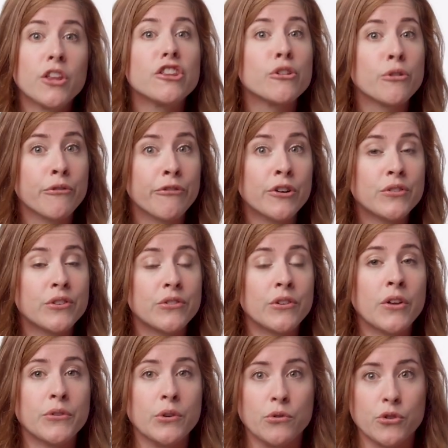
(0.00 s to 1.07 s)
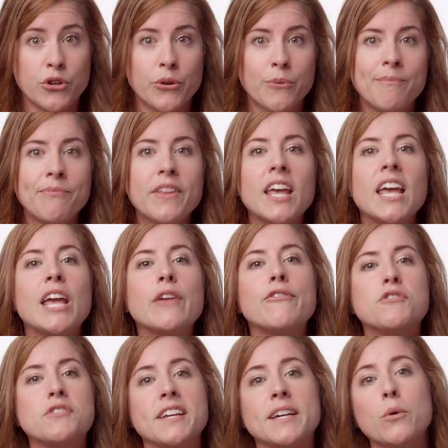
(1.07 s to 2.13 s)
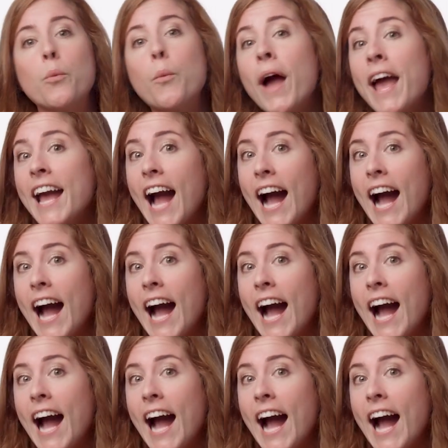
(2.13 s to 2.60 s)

The reverse is also true. If you take away